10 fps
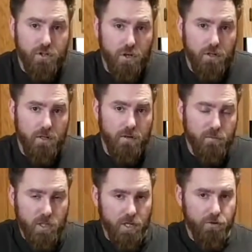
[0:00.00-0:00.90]
are cooked. I'm
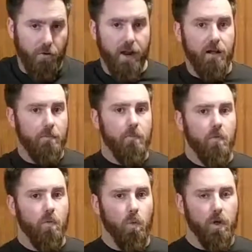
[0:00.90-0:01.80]
just going to drain them.
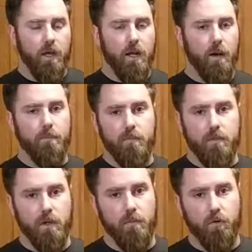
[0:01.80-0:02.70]
We'll heat up
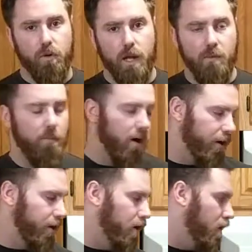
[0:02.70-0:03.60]
some cream and
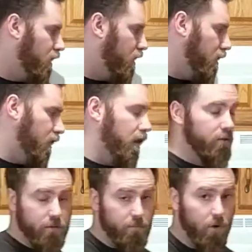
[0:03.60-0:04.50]
butter,
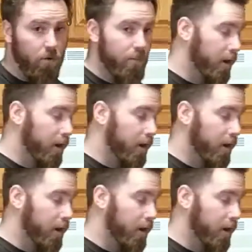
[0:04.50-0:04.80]
or some milk